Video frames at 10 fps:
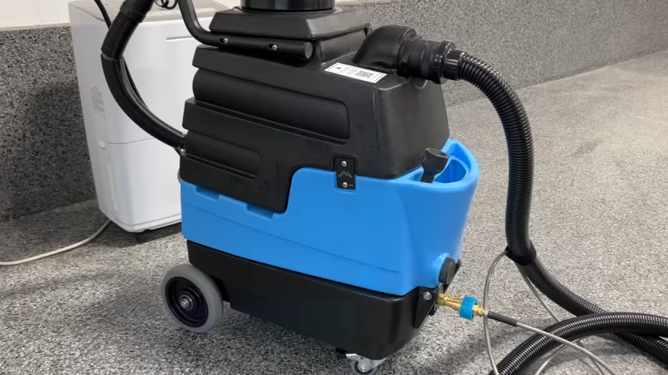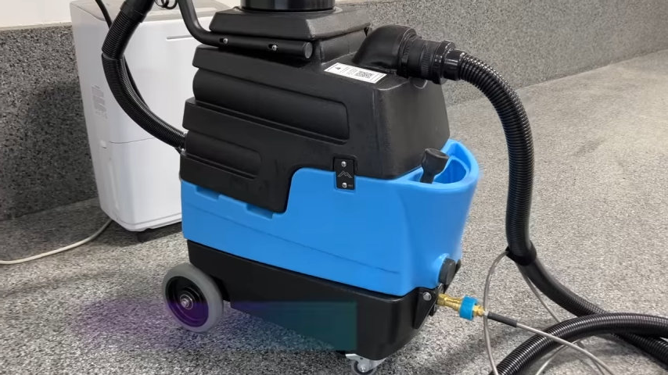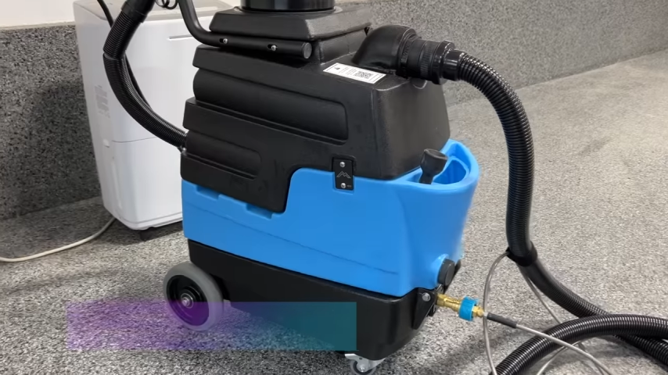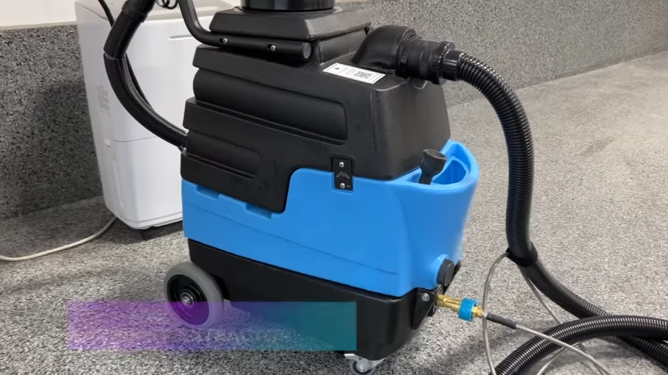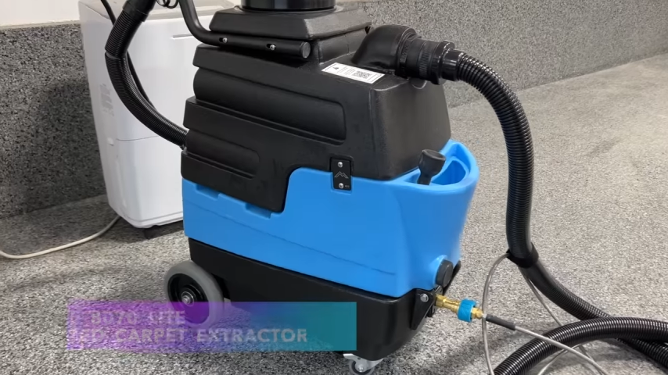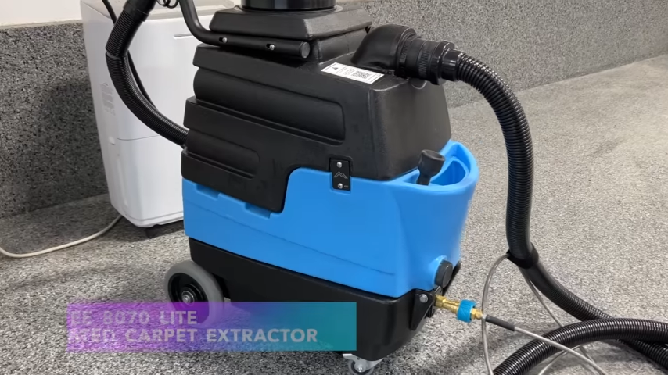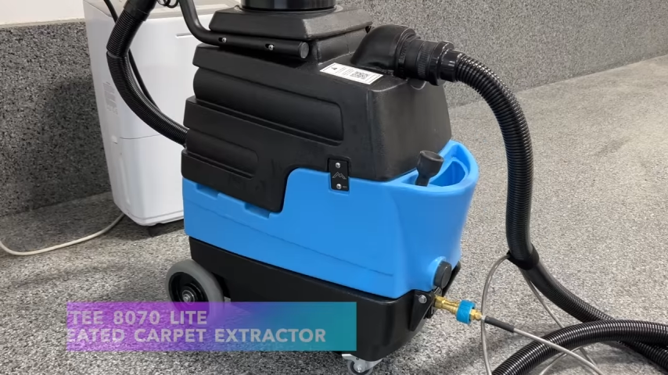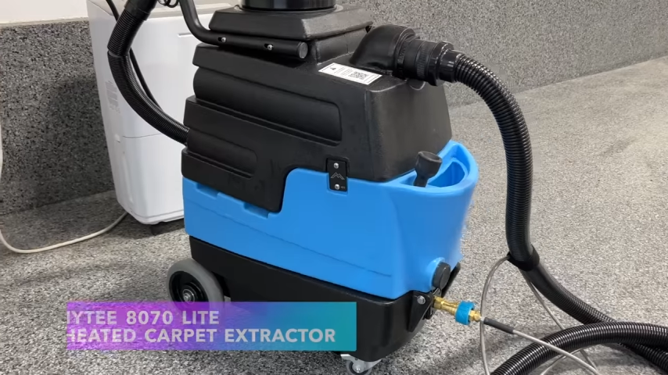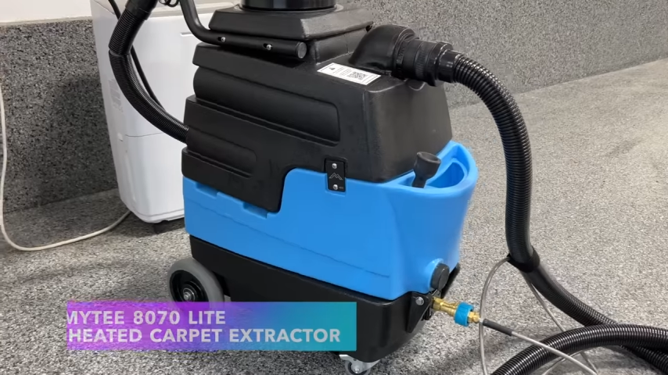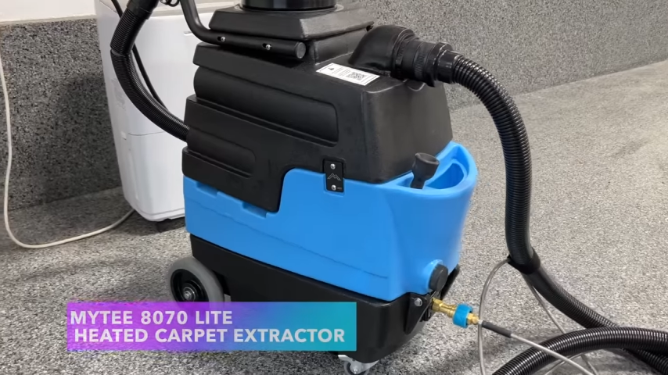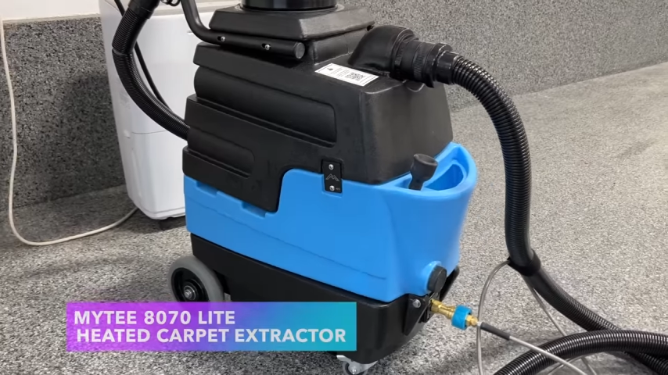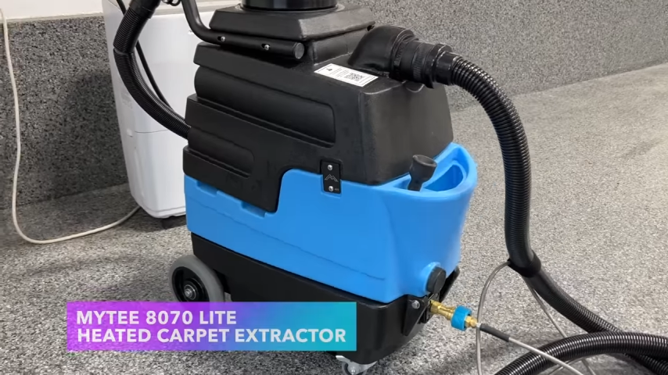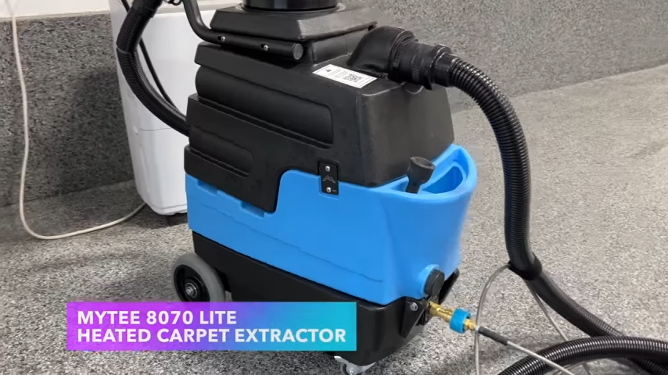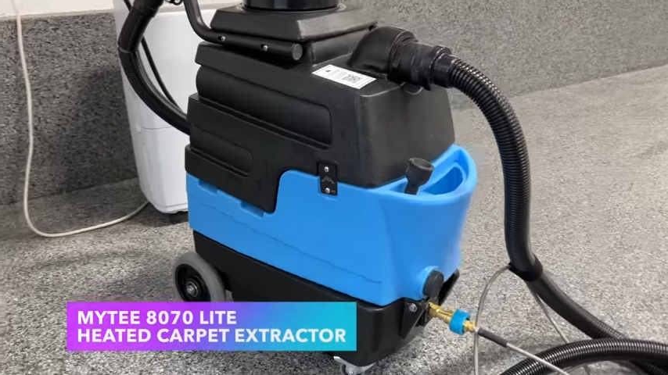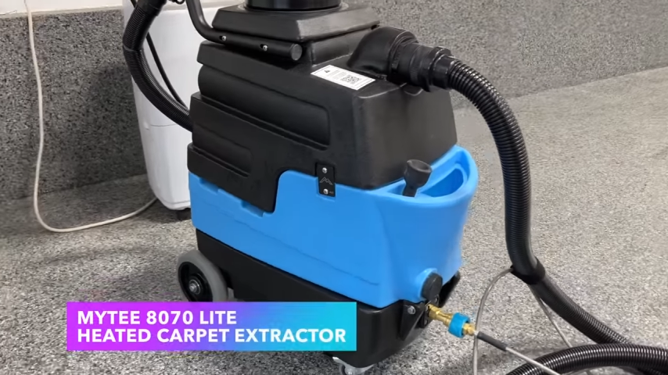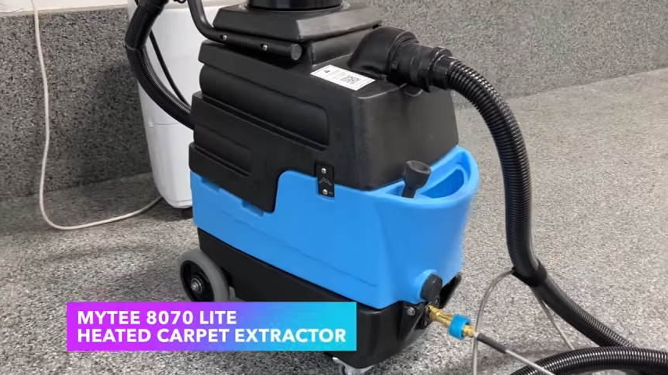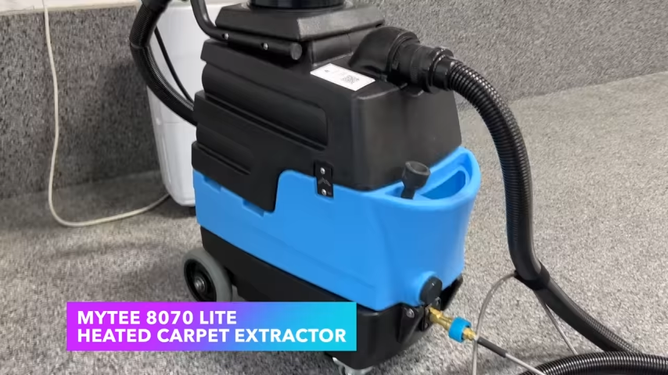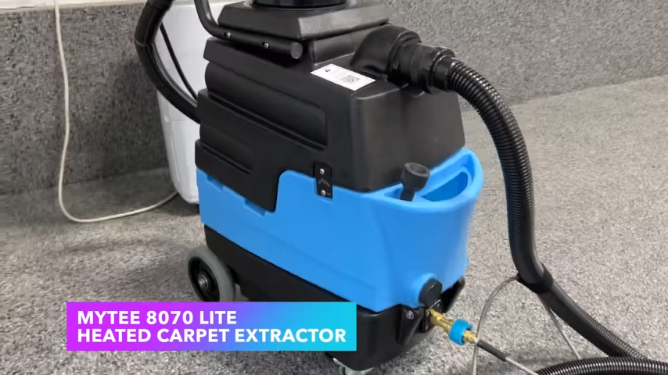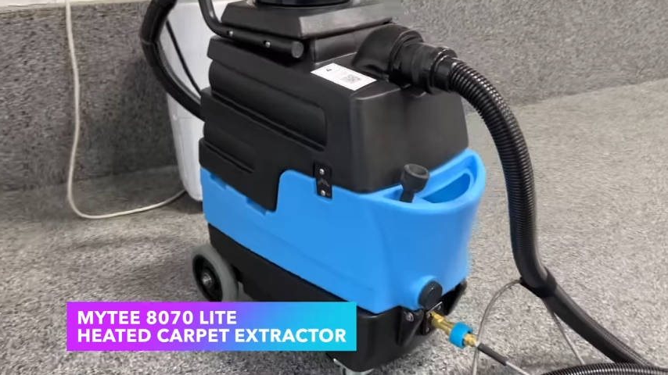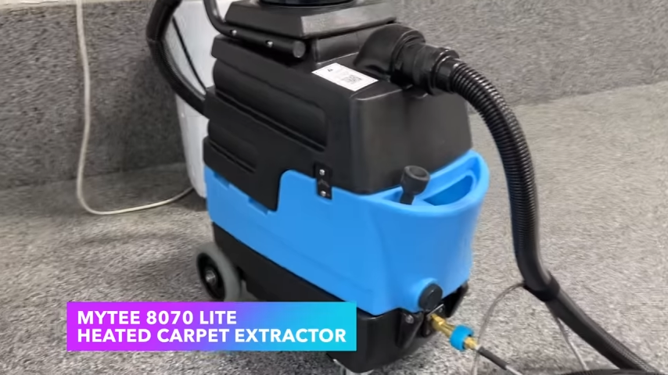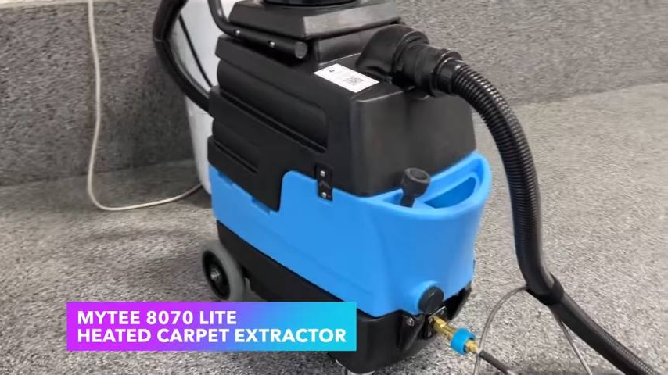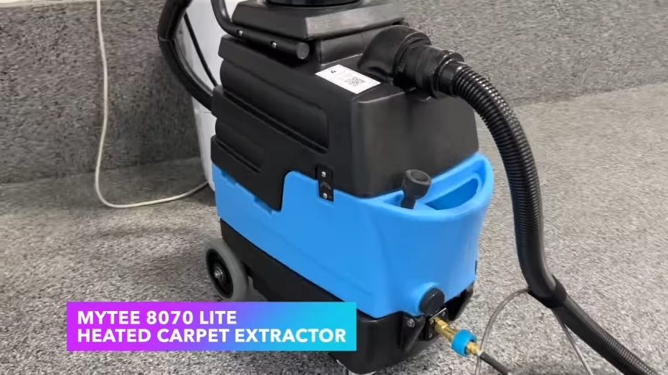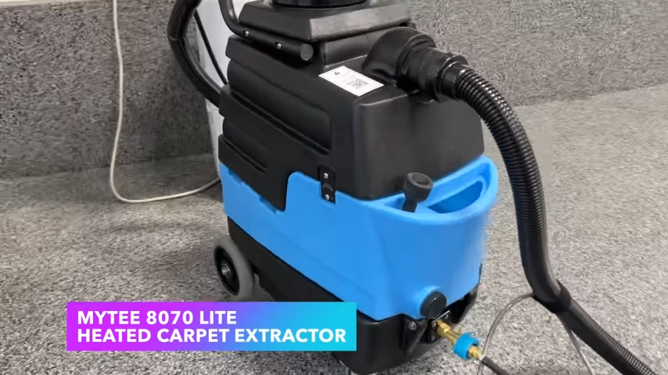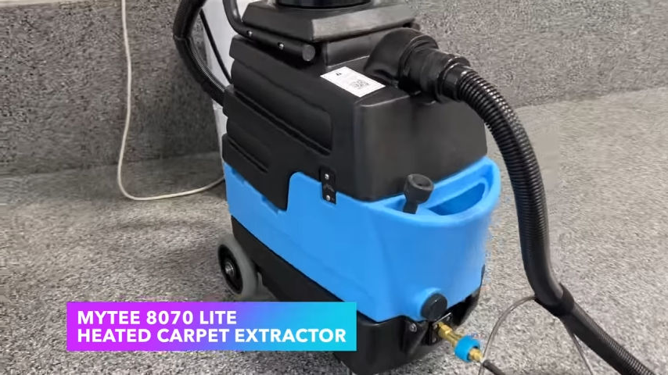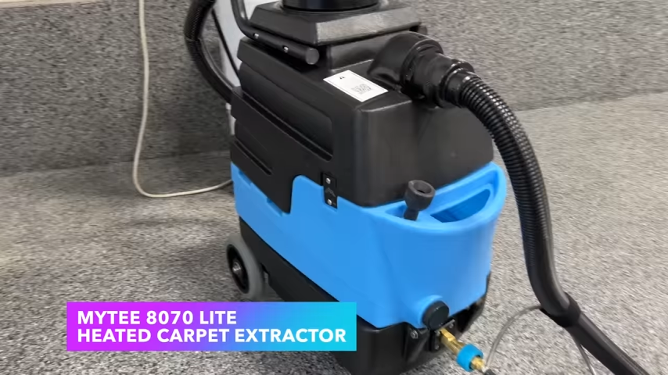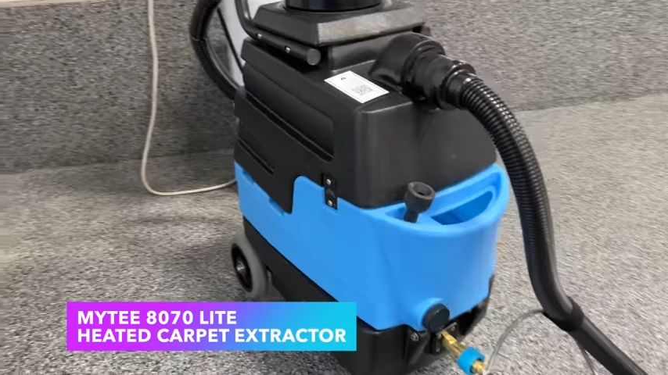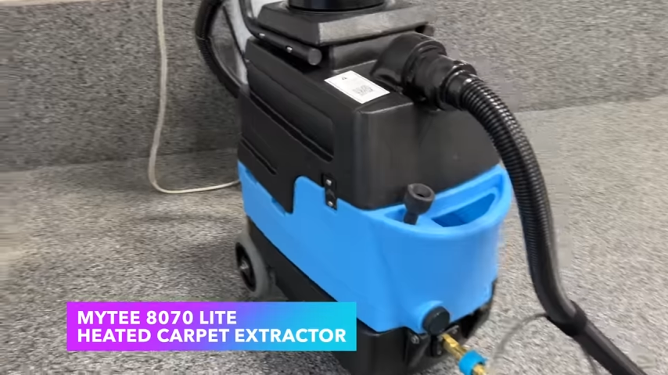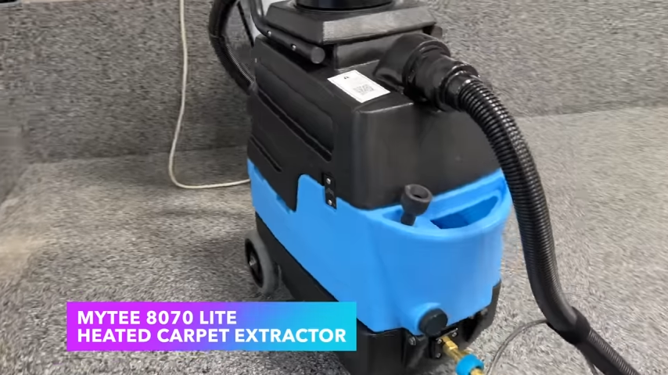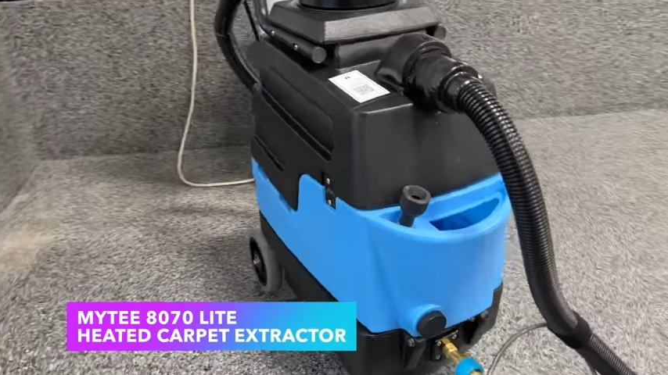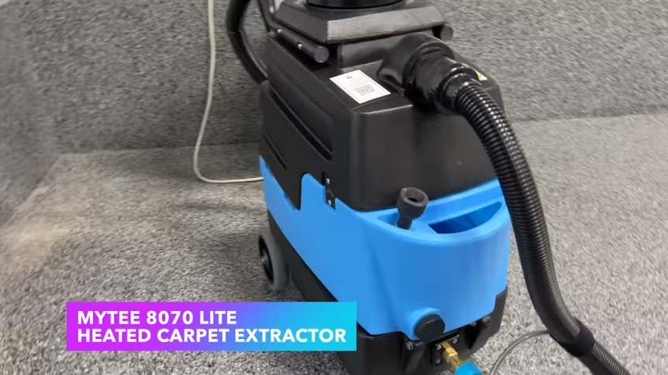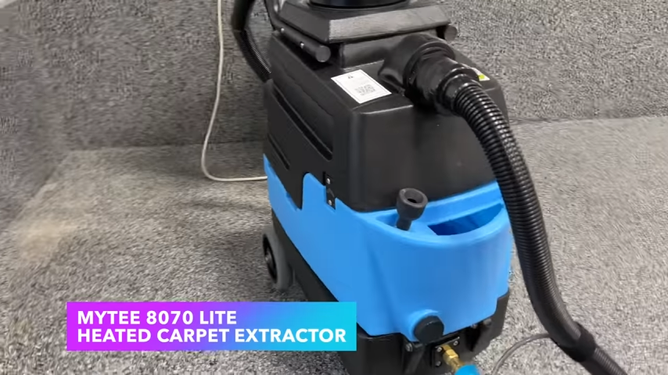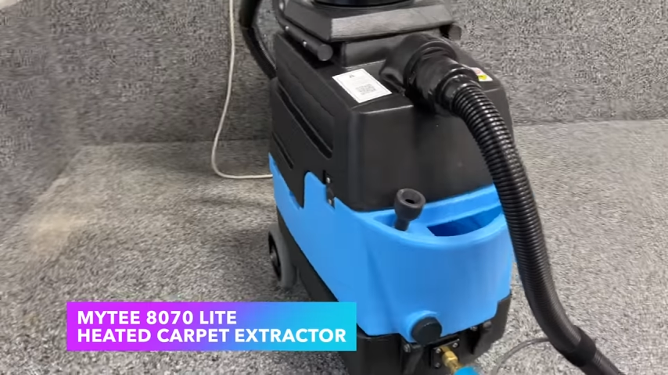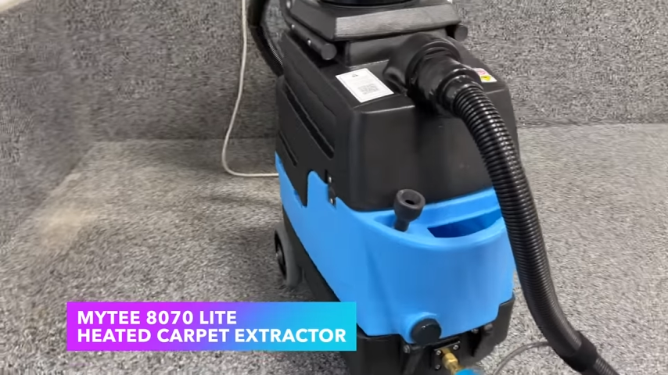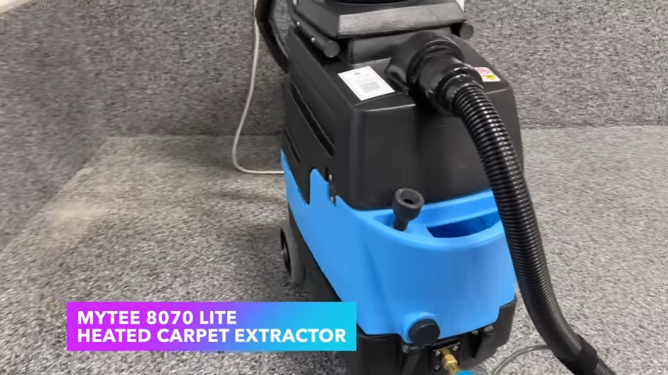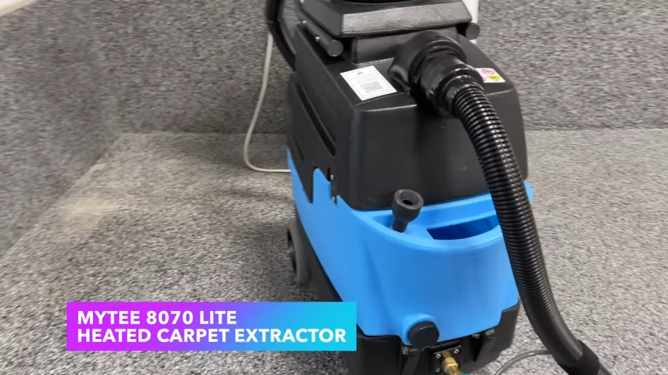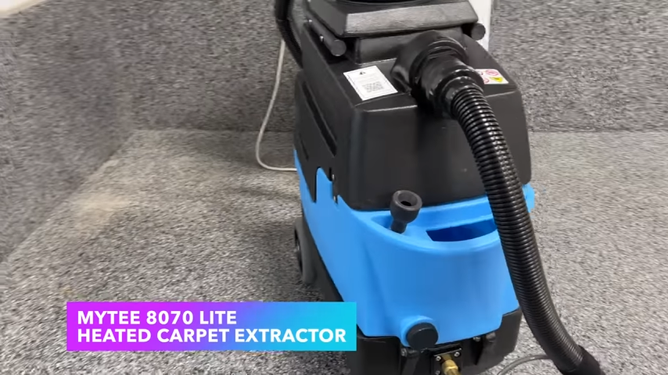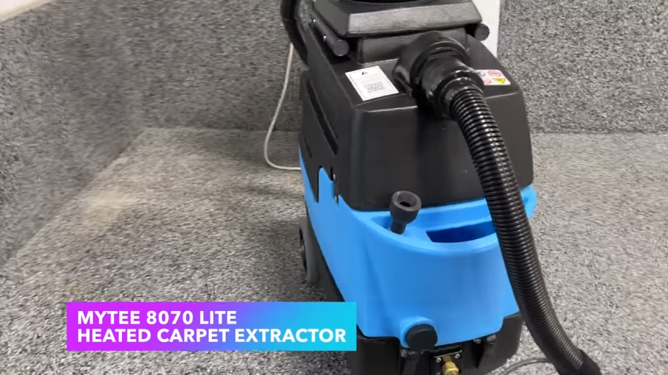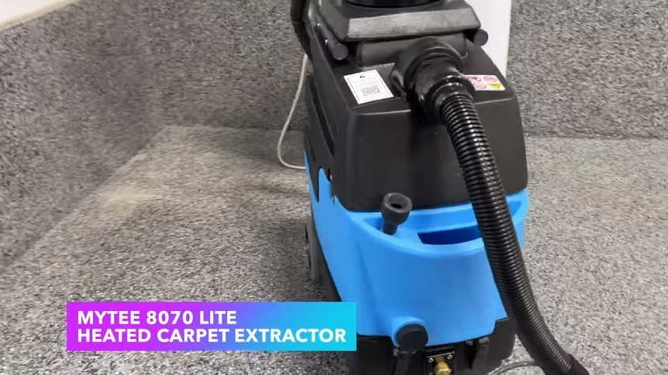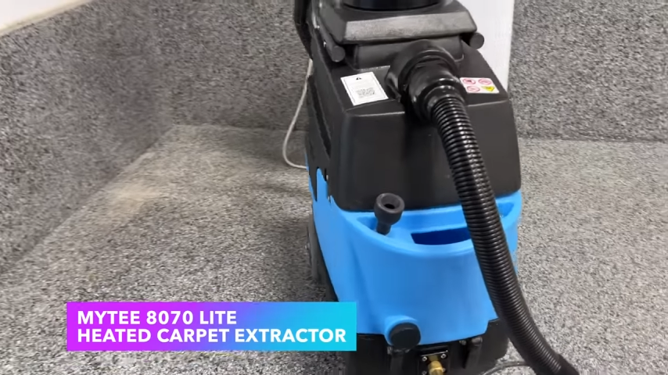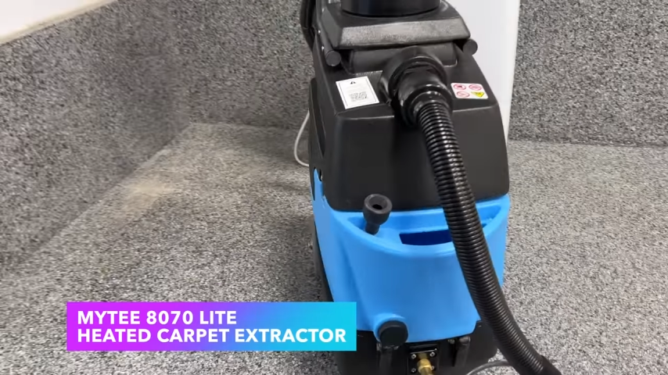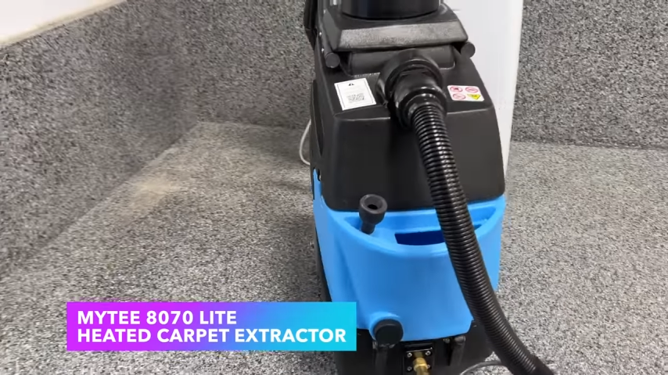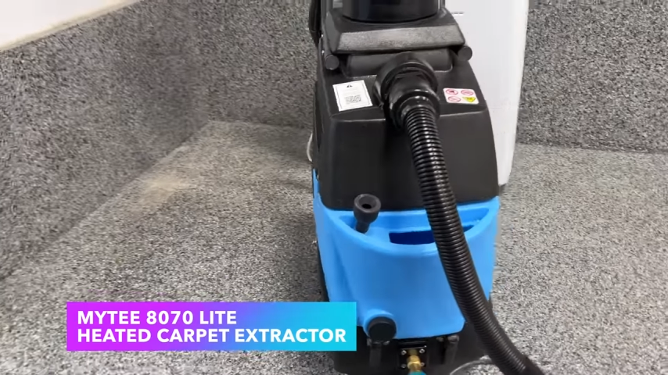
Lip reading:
[unreadable: no face in view]